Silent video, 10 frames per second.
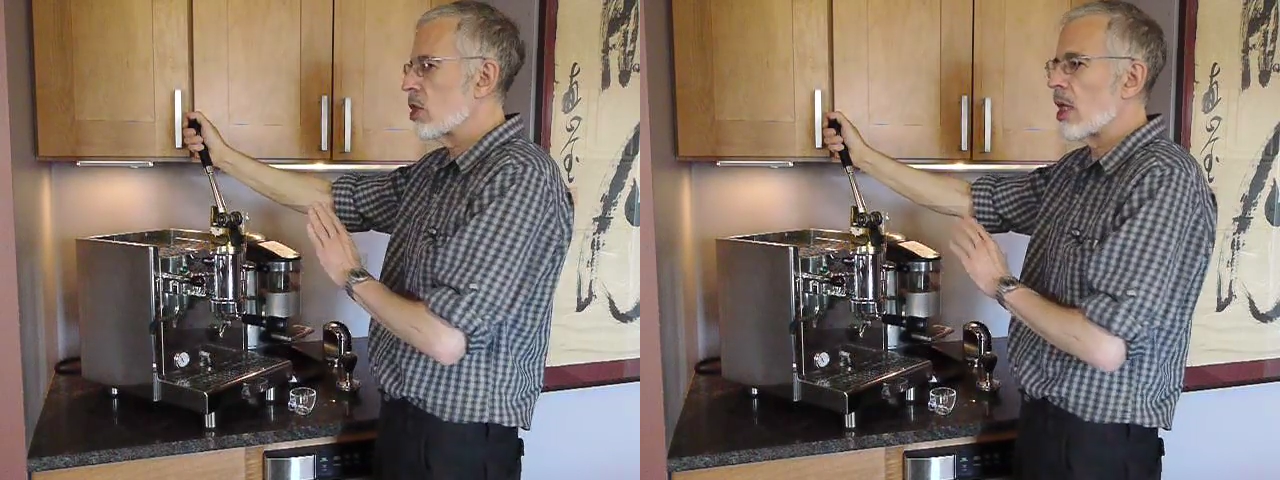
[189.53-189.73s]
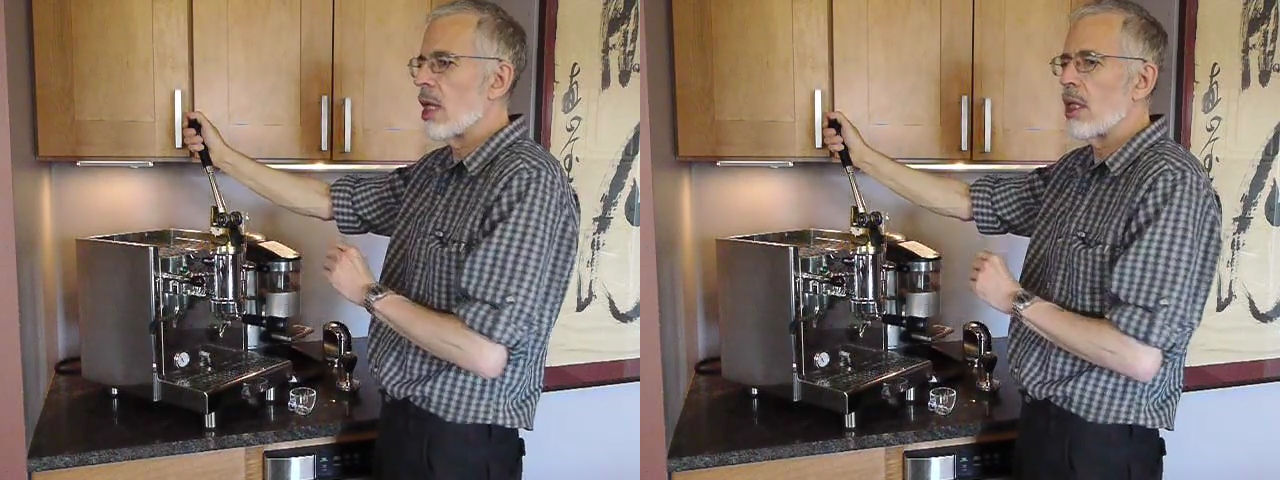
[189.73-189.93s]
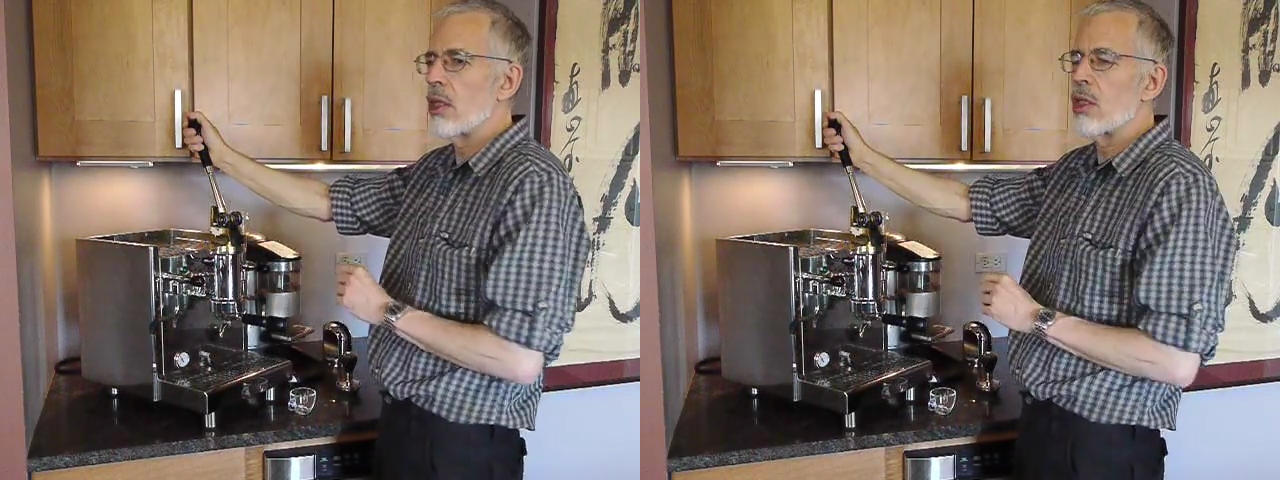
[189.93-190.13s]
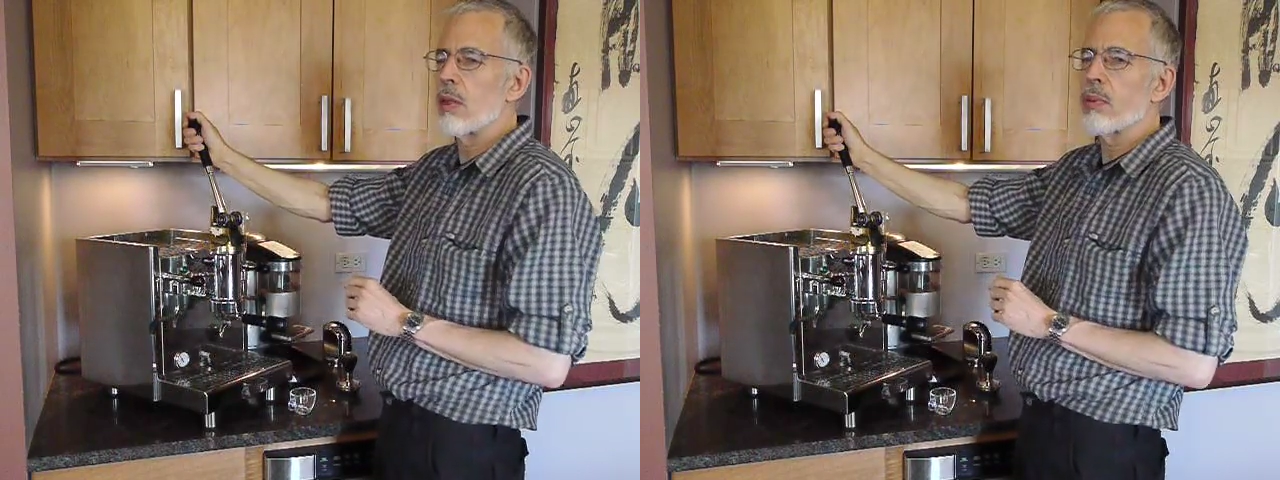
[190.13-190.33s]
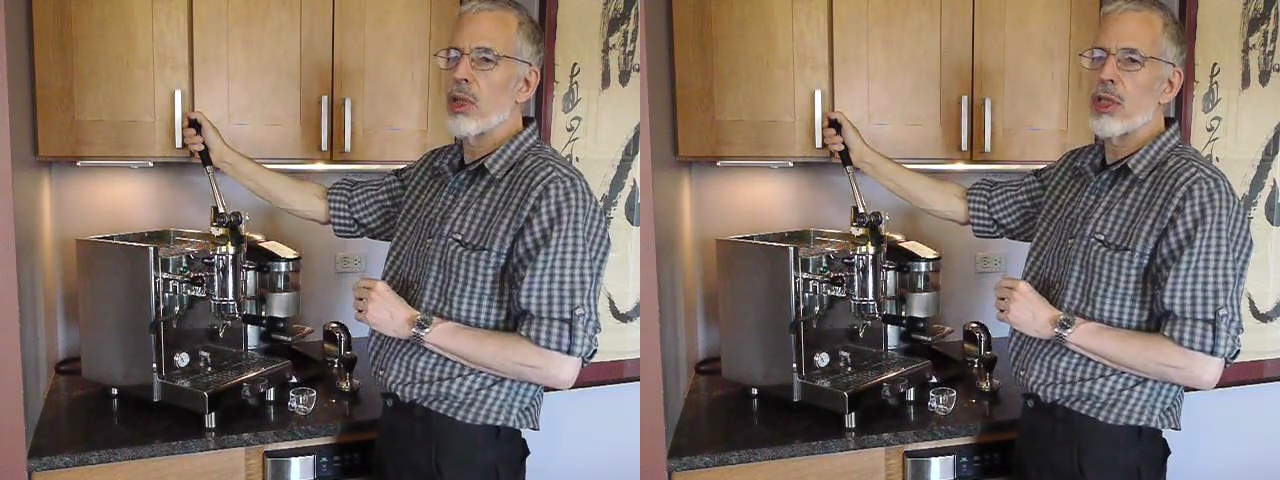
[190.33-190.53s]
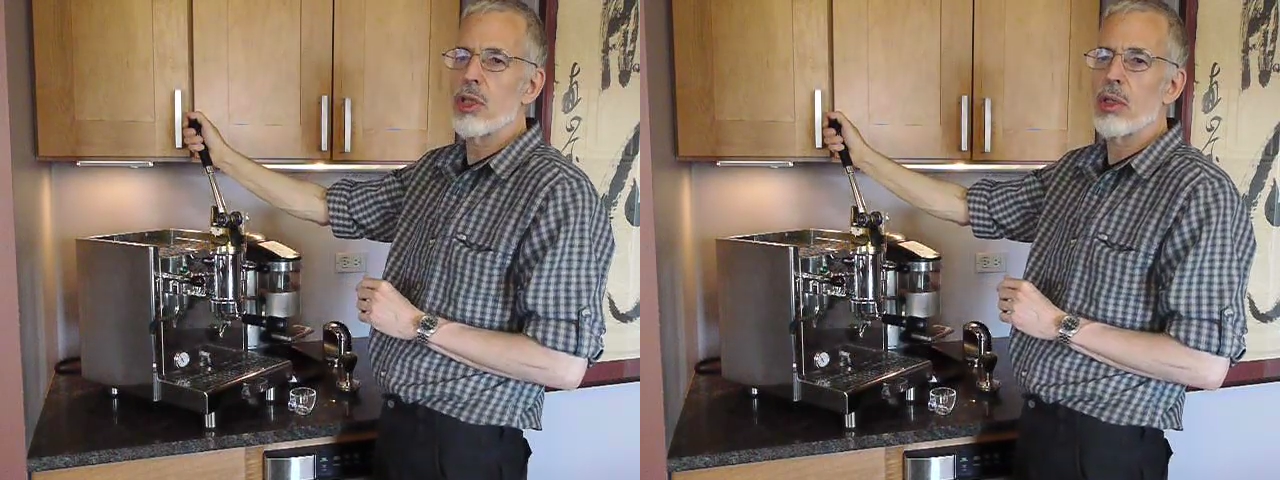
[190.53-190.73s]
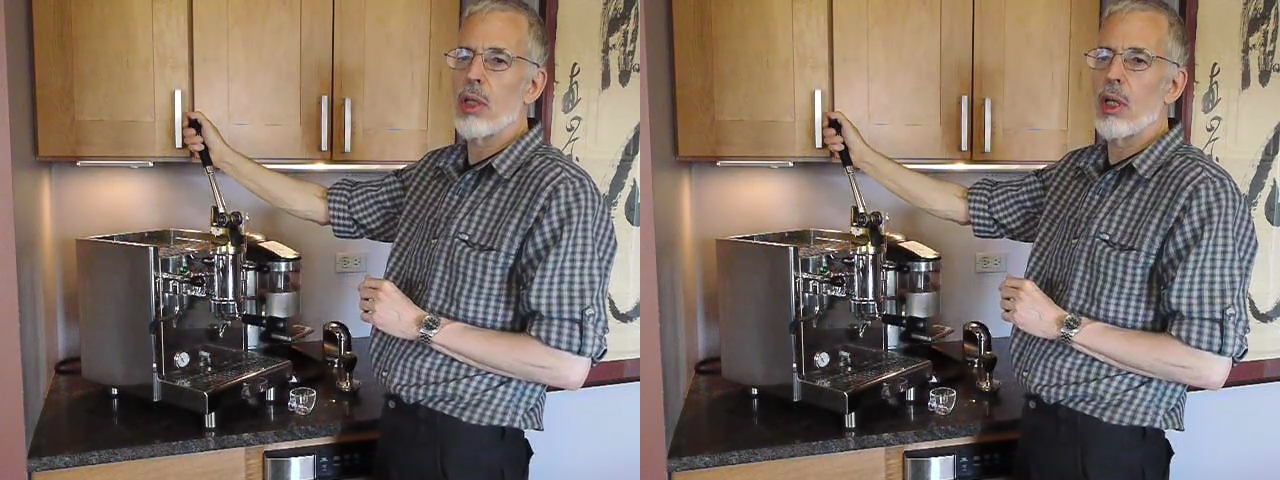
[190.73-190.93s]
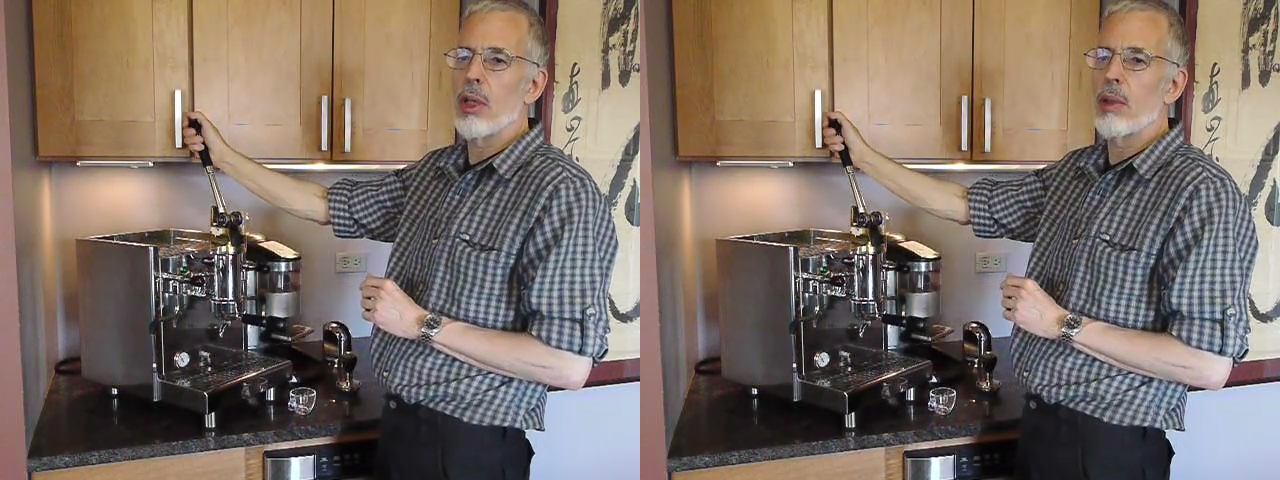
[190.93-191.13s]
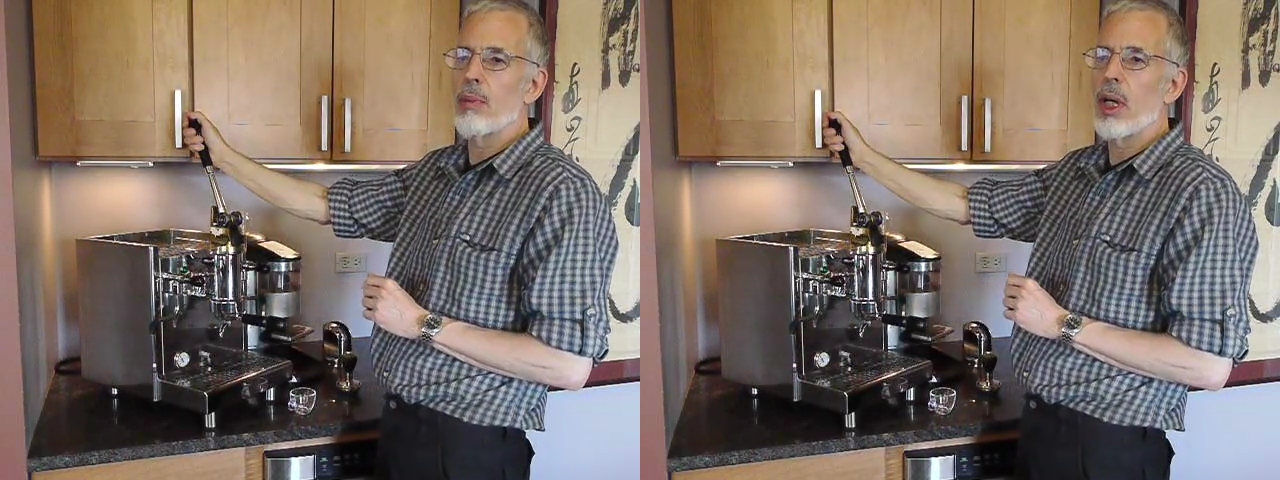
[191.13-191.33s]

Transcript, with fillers: change the pressure on the